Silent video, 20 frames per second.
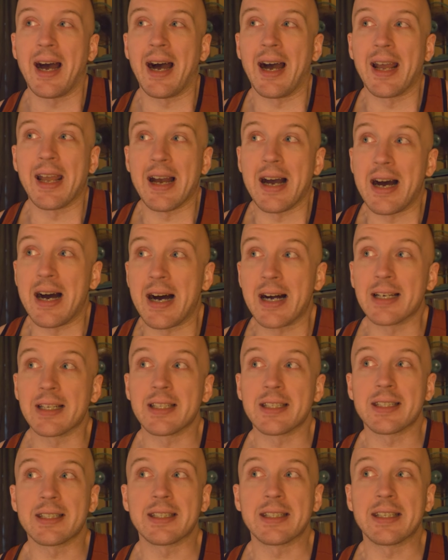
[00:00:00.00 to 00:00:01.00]
I
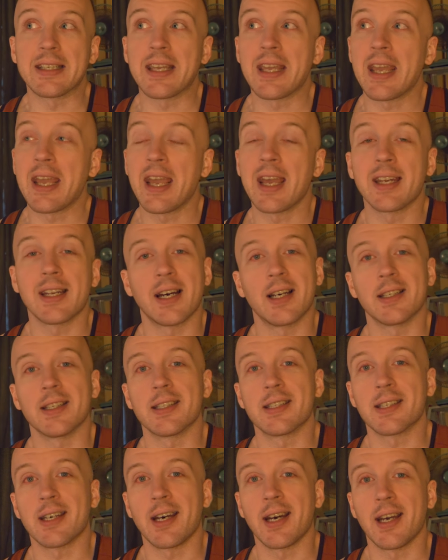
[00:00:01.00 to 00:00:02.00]
honestly cannot
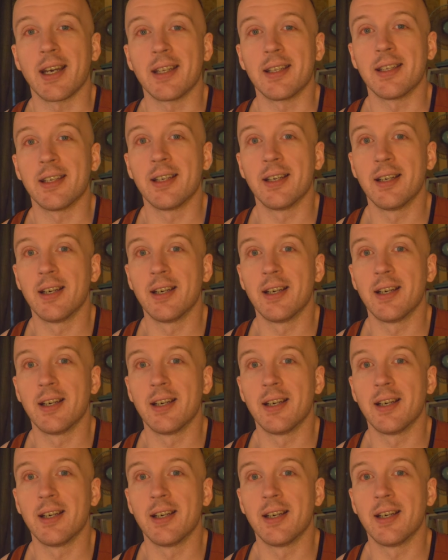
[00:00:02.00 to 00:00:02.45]
decide